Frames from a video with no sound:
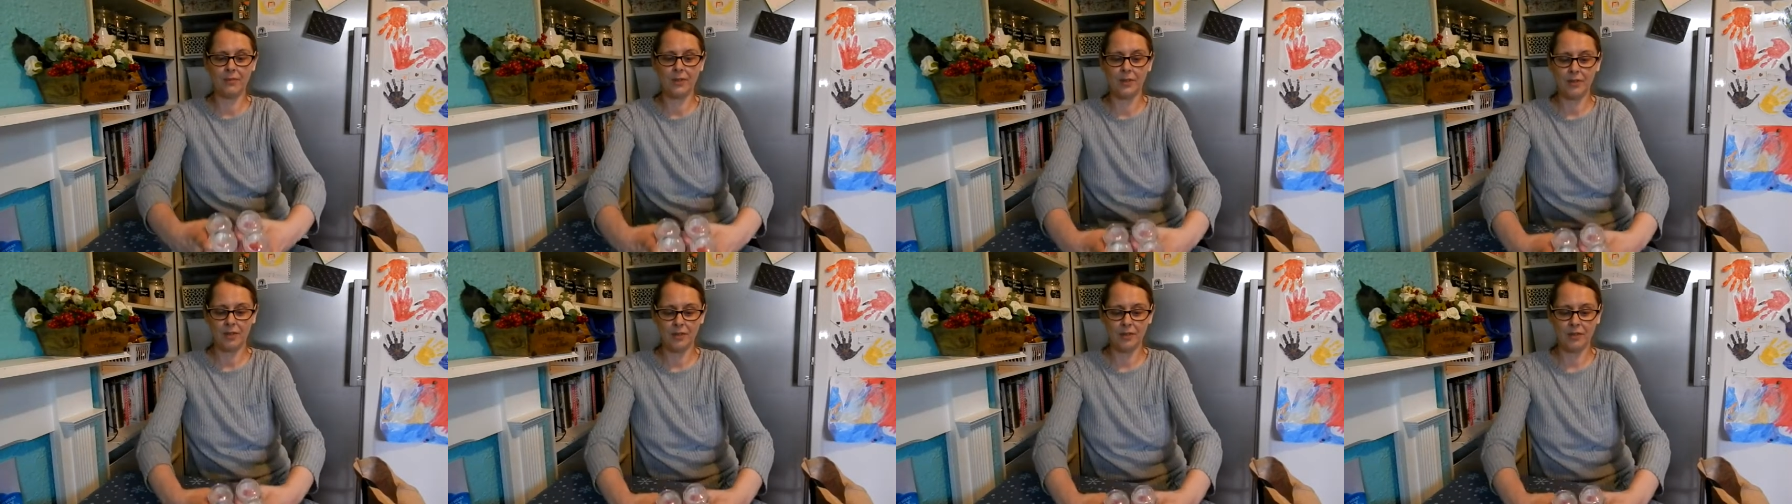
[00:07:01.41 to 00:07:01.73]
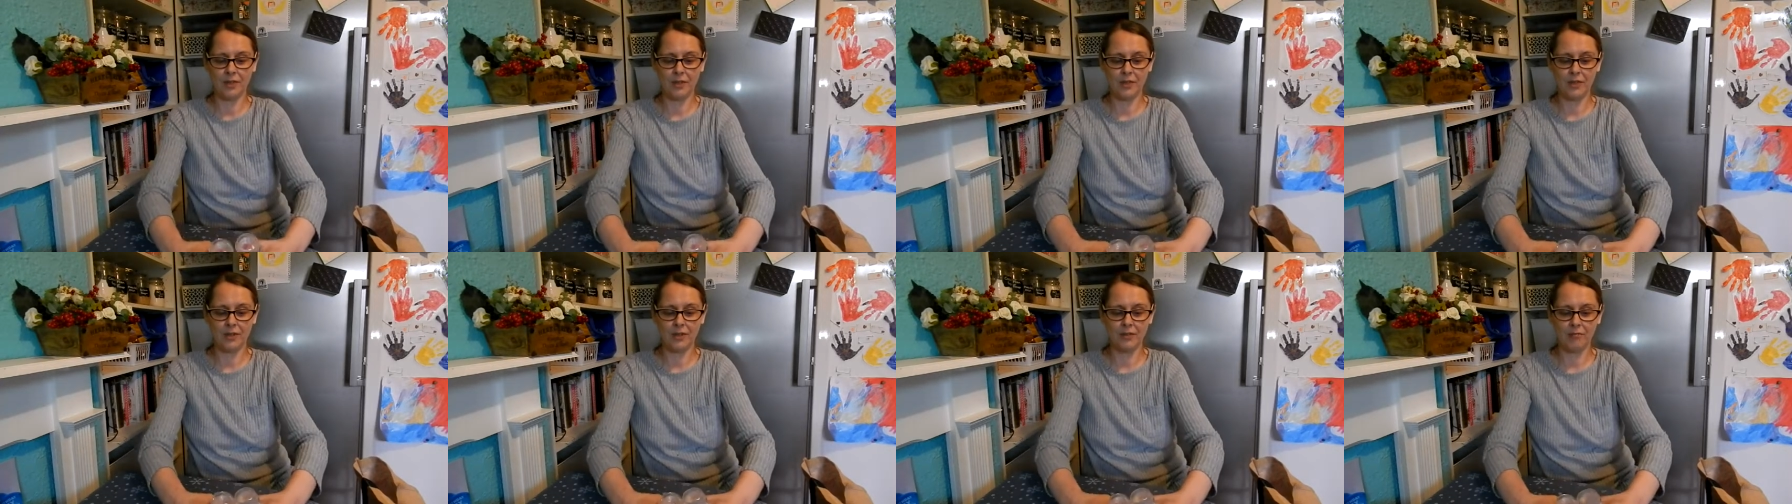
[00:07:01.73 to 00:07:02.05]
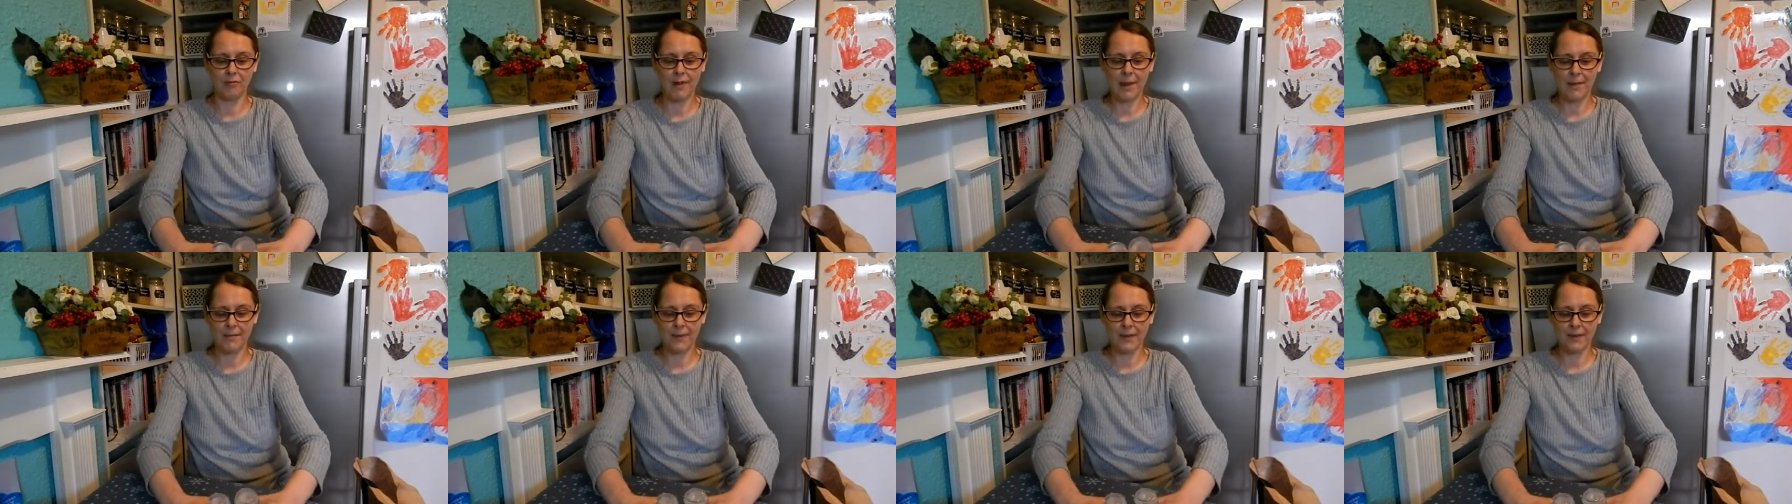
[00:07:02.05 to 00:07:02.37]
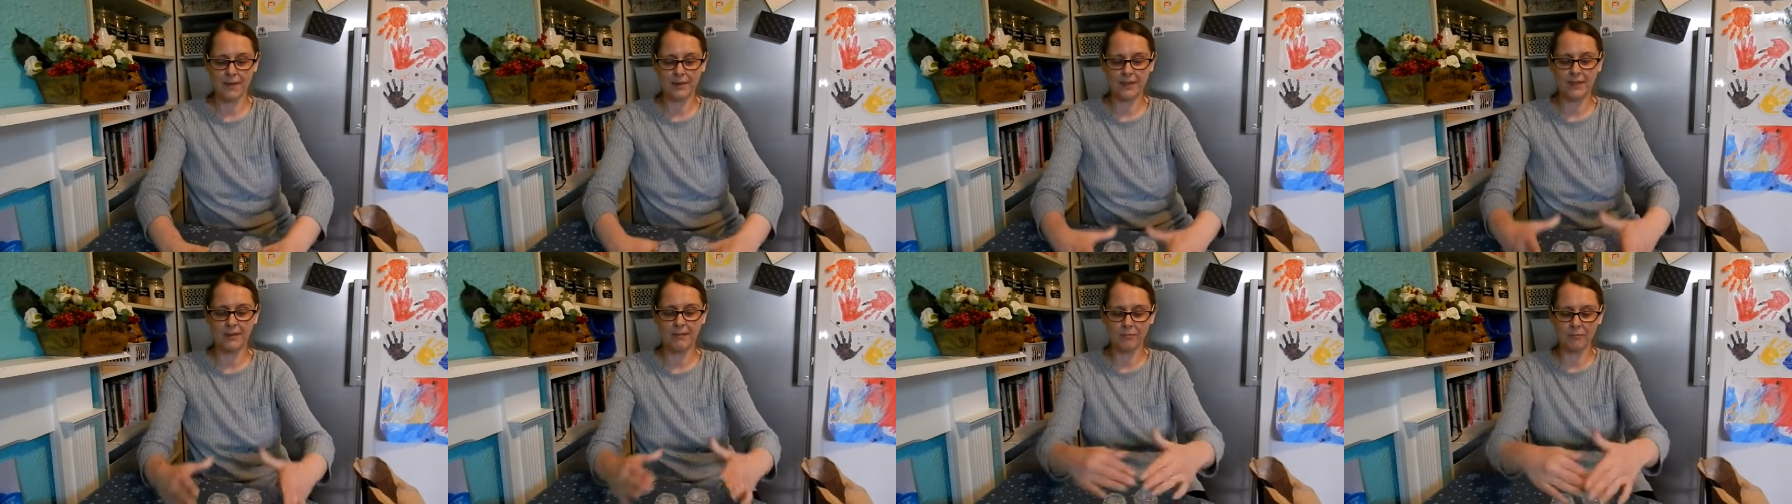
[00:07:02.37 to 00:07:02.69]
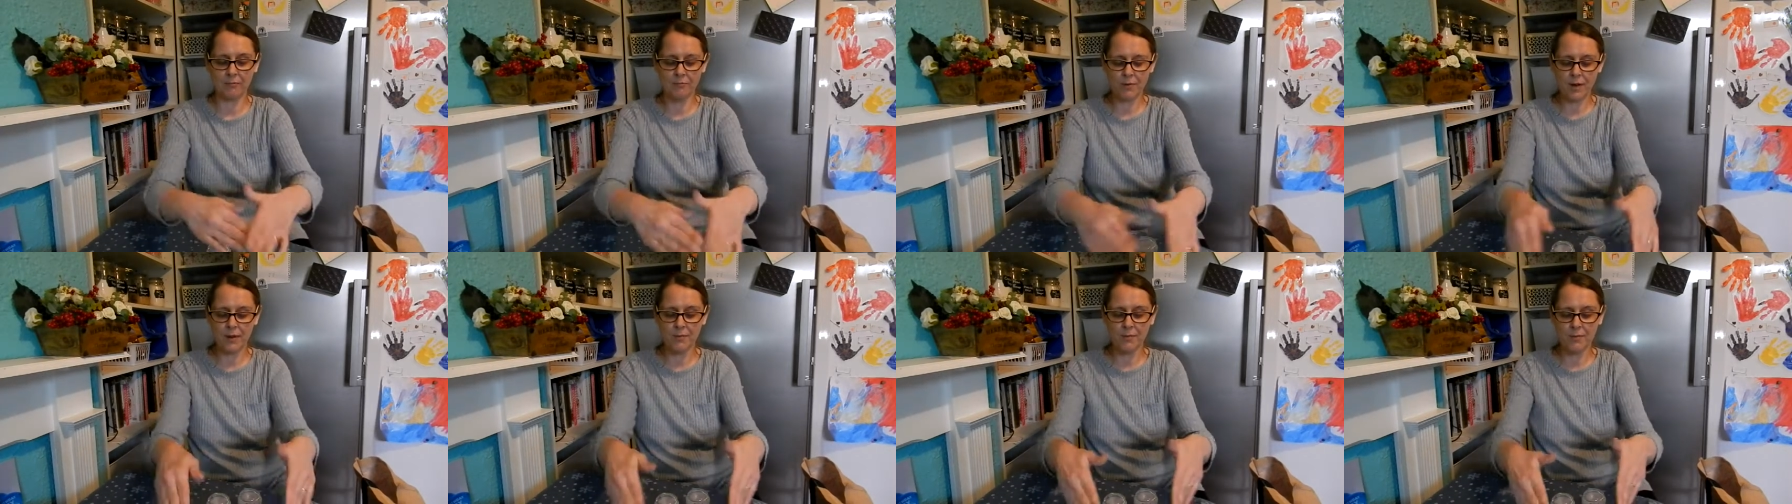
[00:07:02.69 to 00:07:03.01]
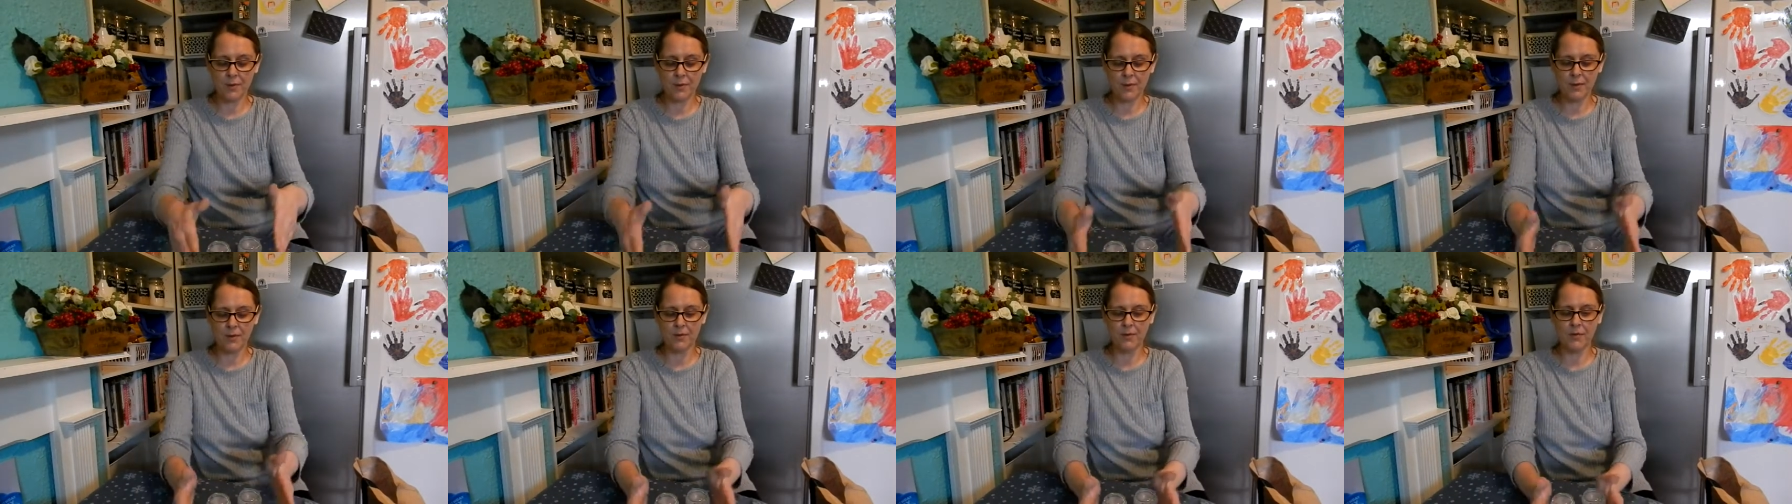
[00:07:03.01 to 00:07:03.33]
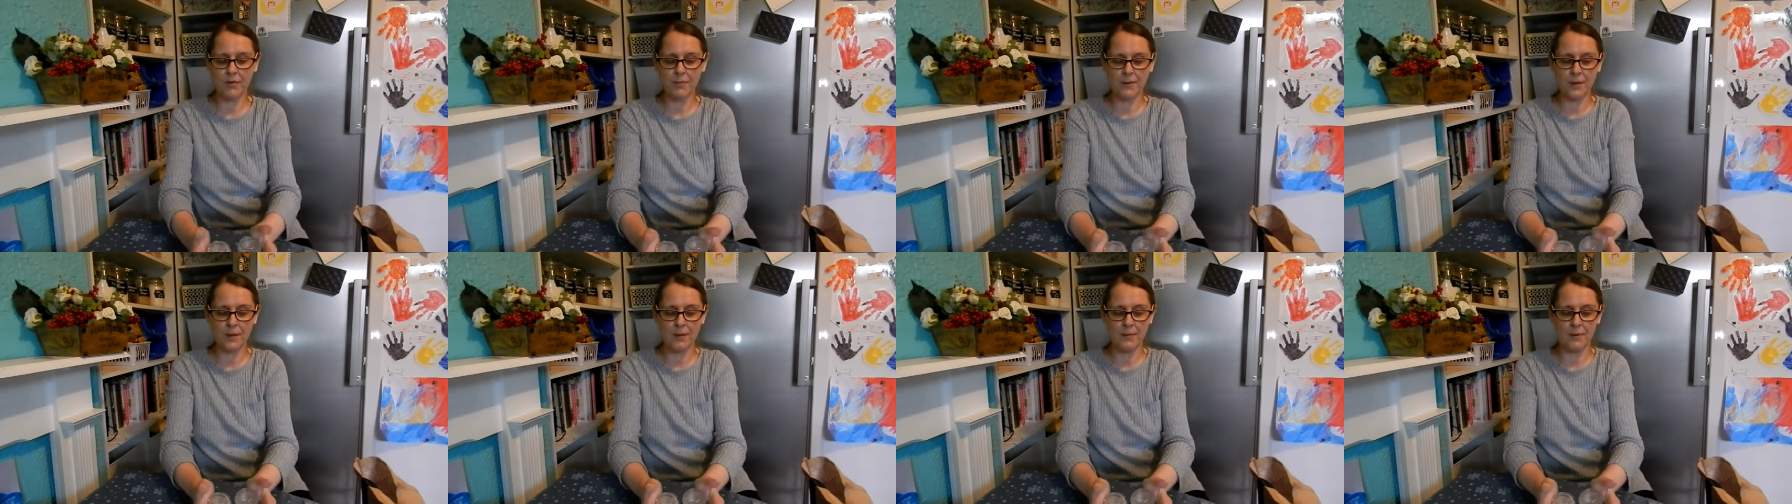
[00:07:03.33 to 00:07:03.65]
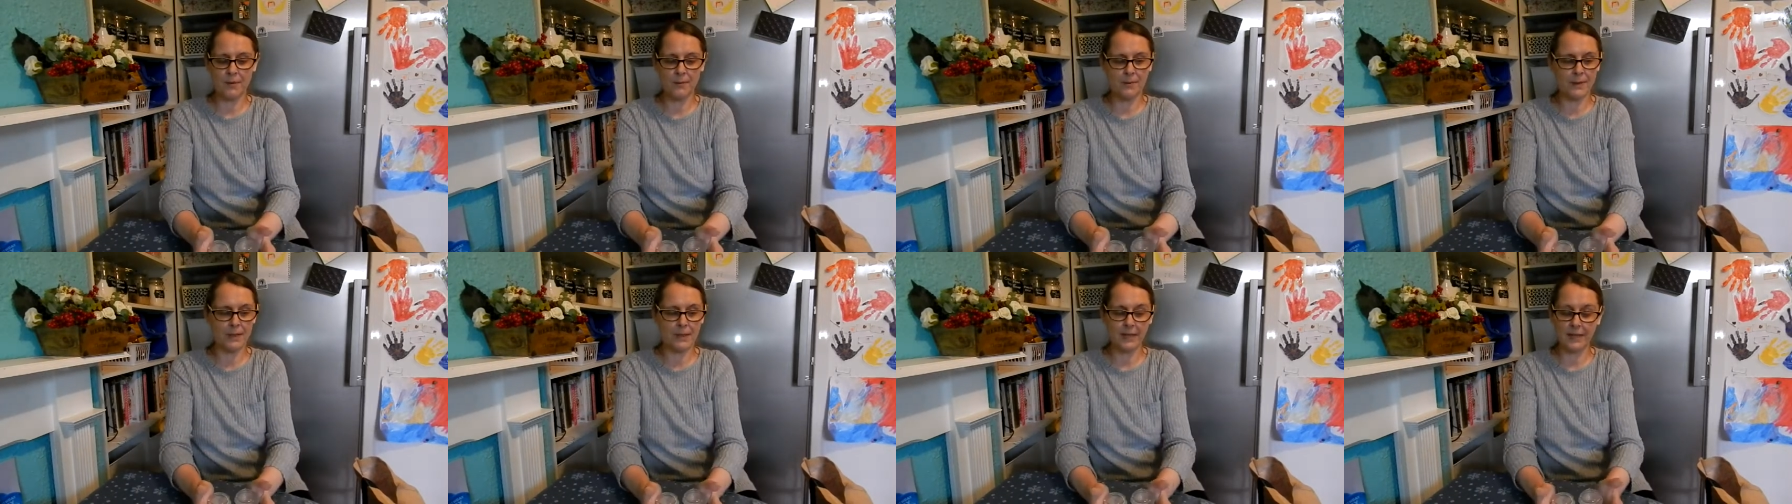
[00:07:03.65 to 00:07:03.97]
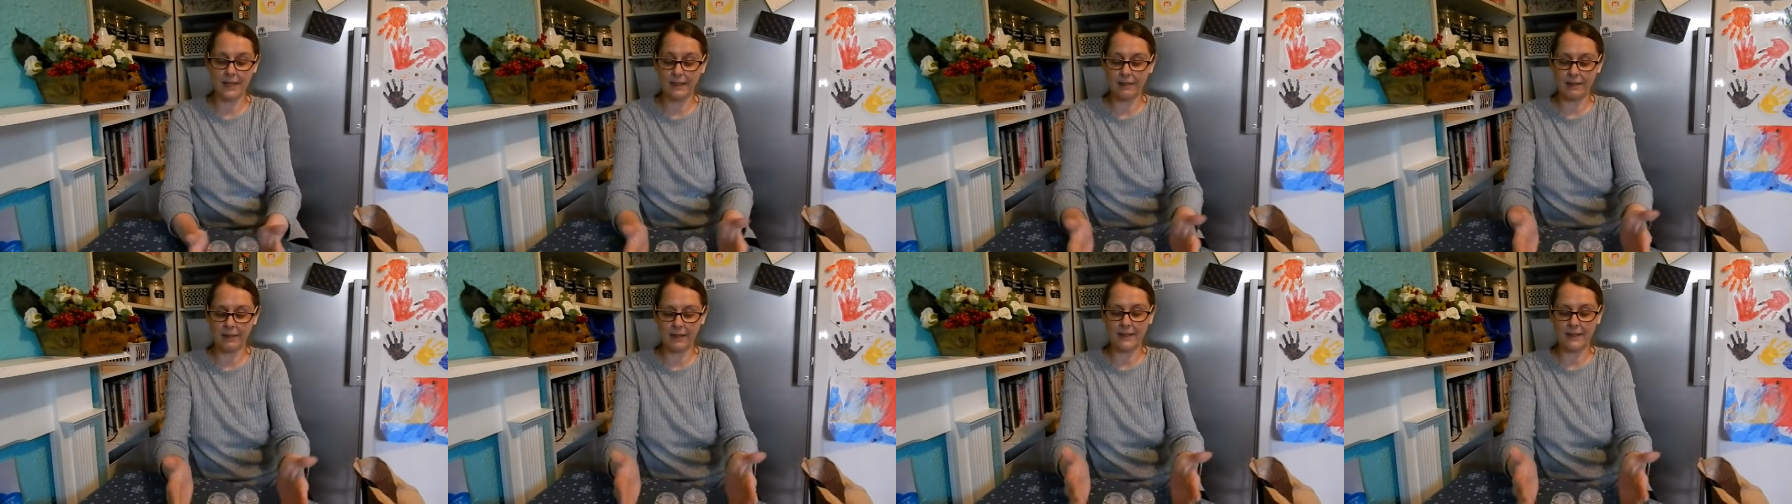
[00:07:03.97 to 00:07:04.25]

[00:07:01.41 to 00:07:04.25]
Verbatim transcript: You could just wrap those in ribbon or put them in a little